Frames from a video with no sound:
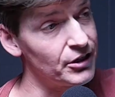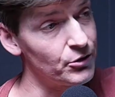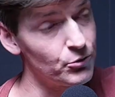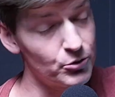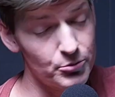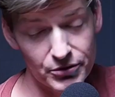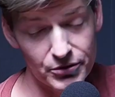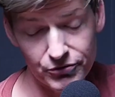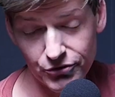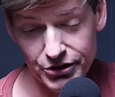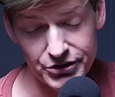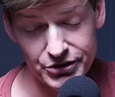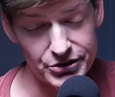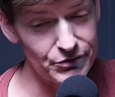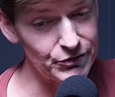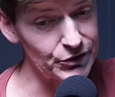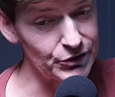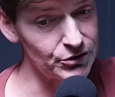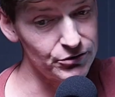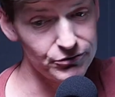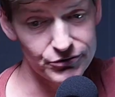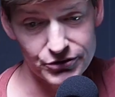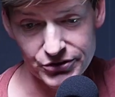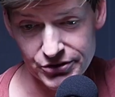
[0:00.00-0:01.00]
and it would be mm-hmm. very
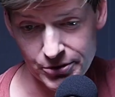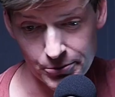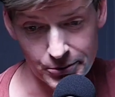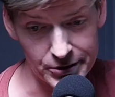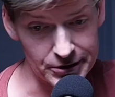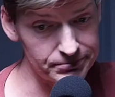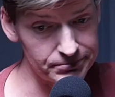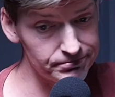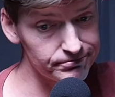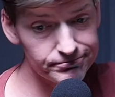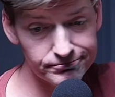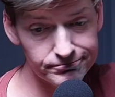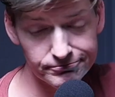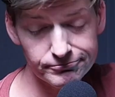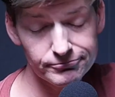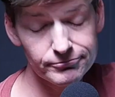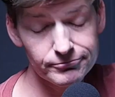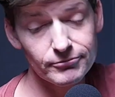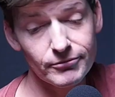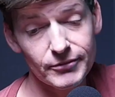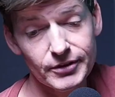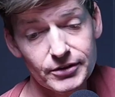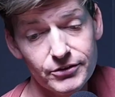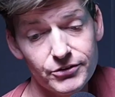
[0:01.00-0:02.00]
difficult for someone
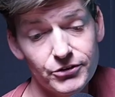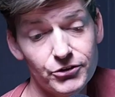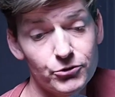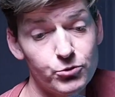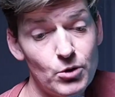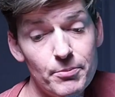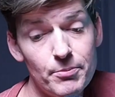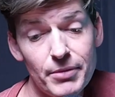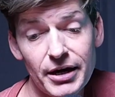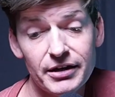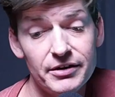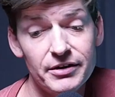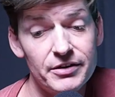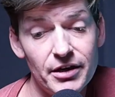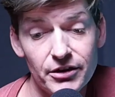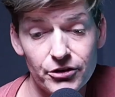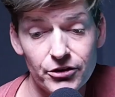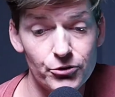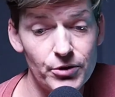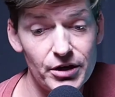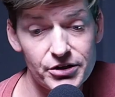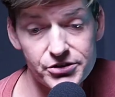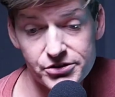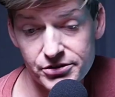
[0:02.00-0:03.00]
yeah, yeah. to swim back in the yeah.
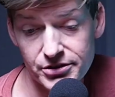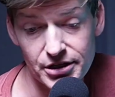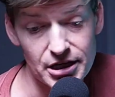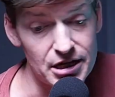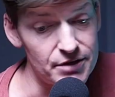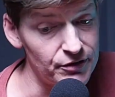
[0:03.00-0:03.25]
other direction.